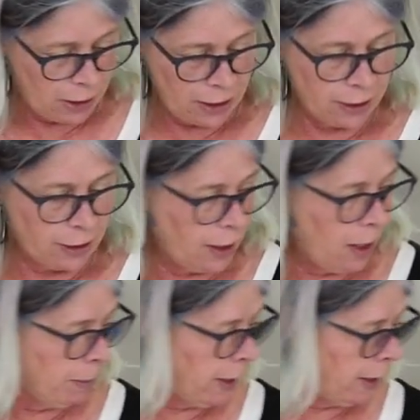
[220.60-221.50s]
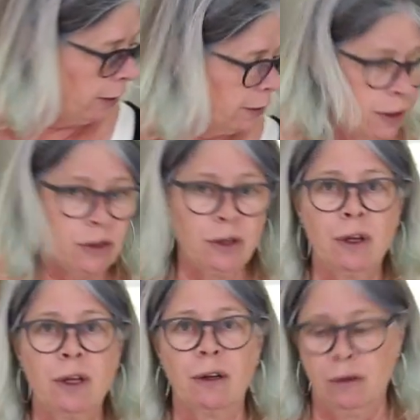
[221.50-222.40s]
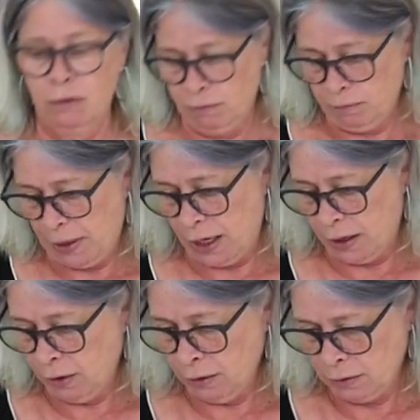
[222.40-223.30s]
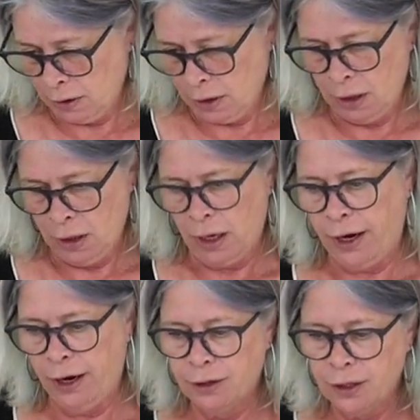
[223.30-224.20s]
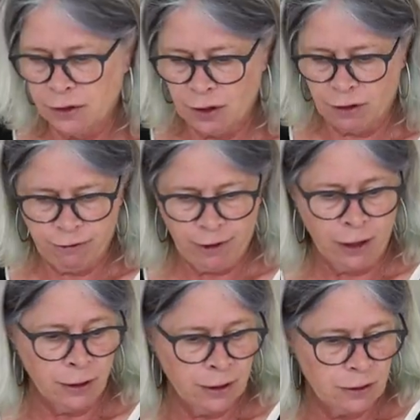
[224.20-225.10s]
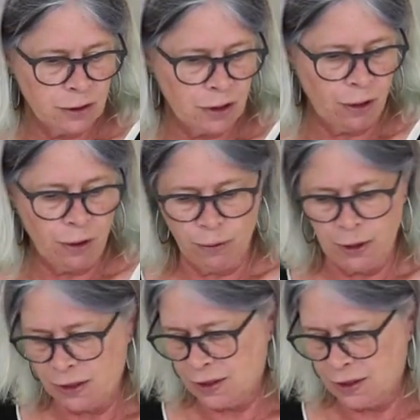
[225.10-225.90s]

heated it up, ironed it to the panel, ironed it to the felt, so it